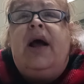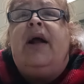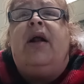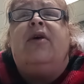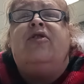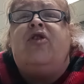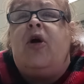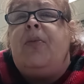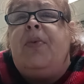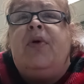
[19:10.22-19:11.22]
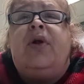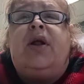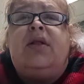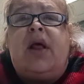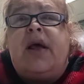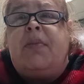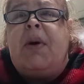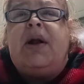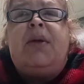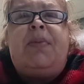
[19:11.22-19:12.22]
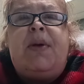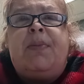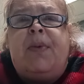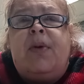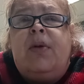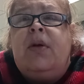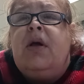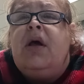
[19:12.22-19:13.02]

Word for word: And I'll start pulling in like minded people